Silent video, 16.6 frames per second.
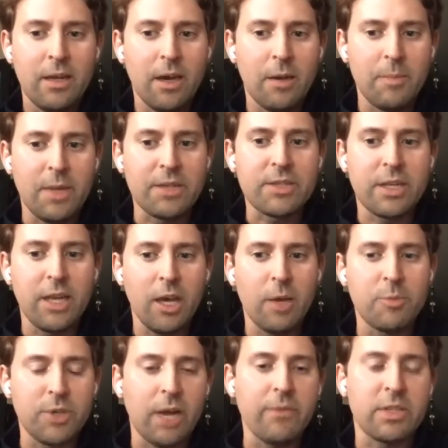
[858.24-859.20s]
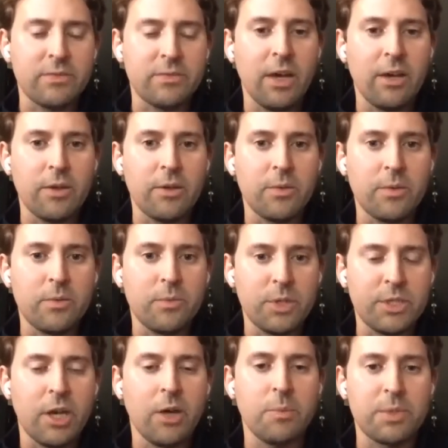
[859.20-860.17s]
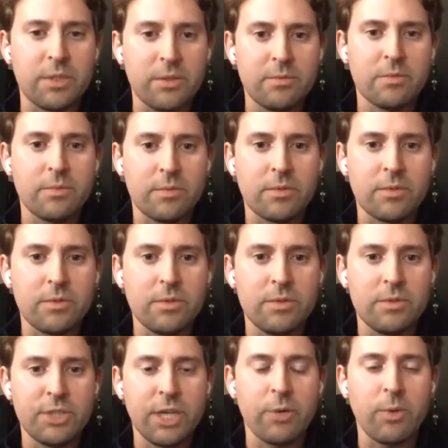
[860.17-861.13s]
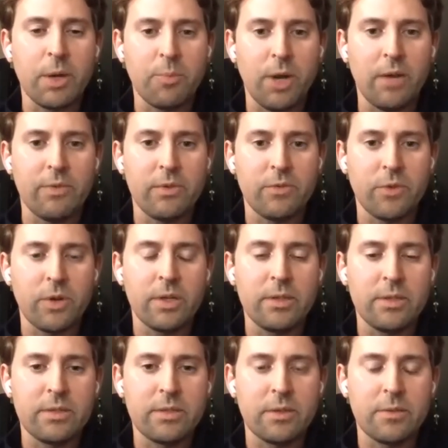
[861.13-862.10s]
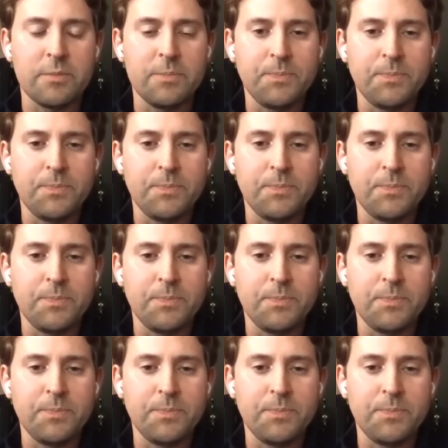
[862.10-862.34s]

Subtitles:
that's going to help drive its value, which helps generate profit for it. So